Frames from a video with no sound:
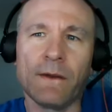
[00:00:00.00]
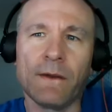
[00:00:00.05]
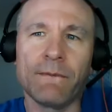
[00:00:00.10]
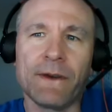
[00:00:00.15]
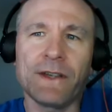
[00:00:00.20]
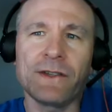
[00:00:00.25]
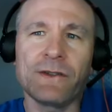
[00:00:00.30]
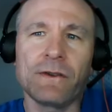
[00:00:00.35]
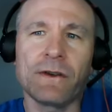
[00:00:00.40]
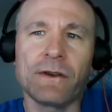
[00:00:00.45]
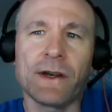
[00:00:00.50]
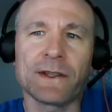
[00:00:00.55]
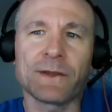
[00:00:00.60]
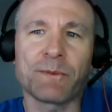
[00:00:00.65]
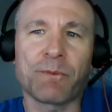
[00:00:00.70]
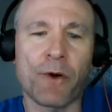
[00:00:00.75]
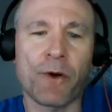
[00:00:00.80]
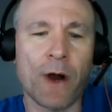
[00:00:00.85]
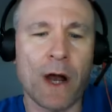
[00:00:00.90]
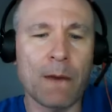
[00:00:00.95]
investor
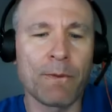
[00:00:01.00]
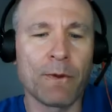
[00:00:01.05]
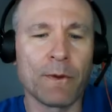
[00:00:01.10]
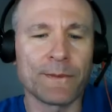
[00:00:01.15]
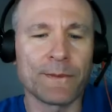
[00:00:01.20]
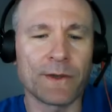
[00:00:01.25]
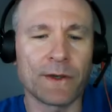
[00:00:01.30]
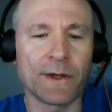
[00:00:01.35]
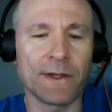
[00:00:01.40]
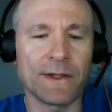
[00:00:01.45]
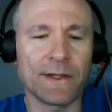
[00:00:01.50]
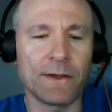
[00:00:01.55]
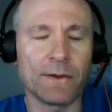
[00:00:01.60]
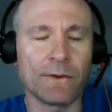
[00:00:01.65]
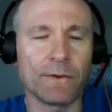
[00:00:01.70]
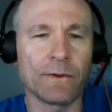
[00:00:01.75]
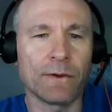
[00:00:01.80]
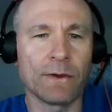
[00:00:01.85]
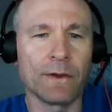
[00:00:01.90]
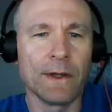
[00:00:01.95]
has problems on a
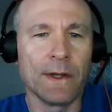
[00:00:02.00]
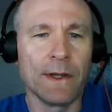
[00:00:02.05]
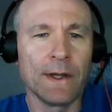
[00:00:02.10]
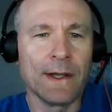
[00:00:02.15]
deal